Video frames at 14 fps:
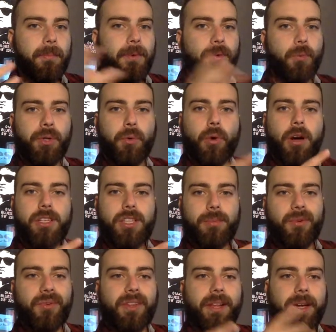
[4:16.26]
When you watch a
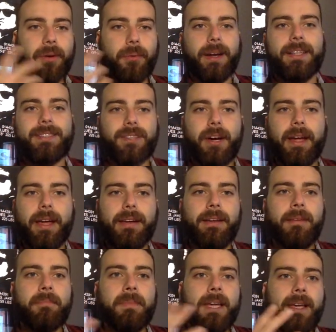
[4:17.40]
movie like Eraserhead,
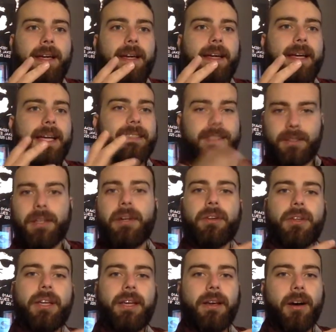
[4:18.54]
it's
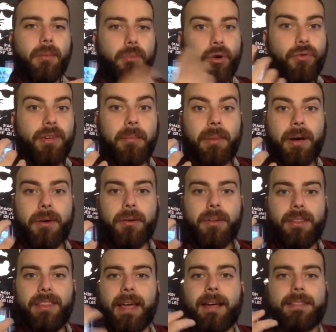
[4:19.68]
clearly a movie about
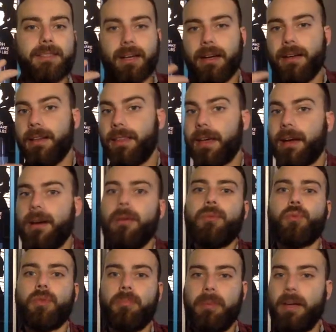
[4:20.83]
the anxiety that comes
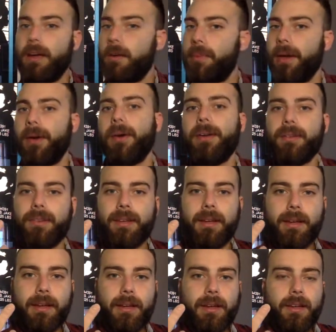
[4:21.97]
with being a parent.
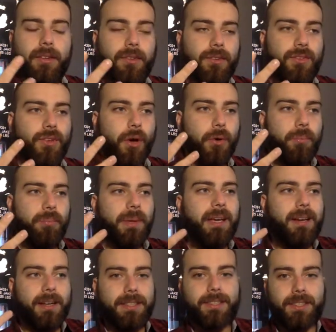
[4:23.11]
So,
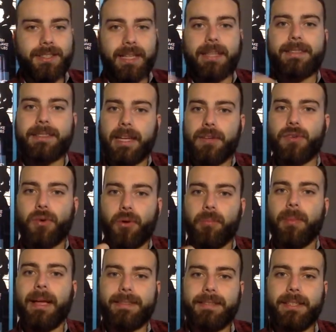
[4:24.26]
because there's that central
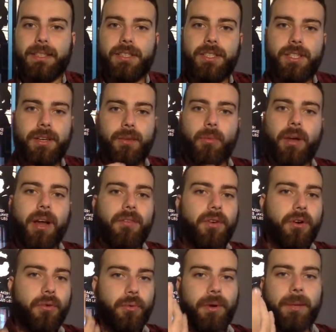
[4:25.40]
message, whatever
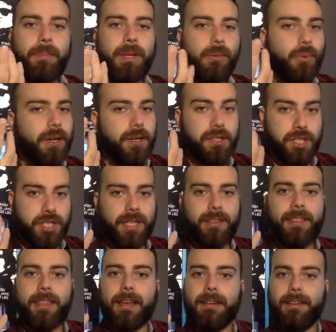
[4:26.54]
creepy, weird
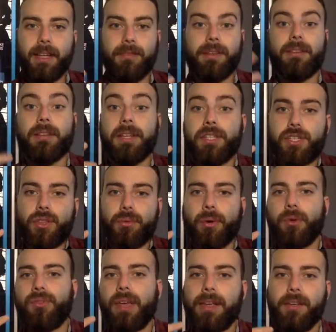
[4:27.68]
shit that David Lynch
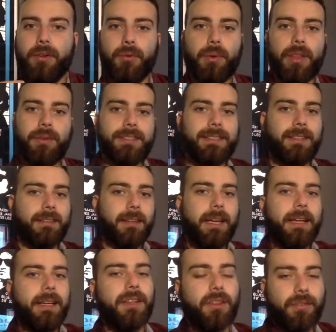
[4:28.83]
throws at you, whether it's the
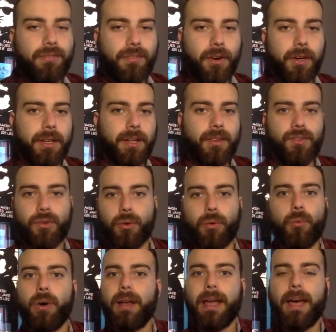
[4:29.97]
lady in the furnace or
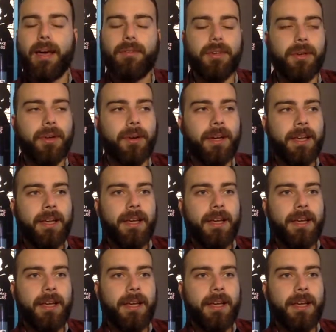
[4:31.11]
what have you,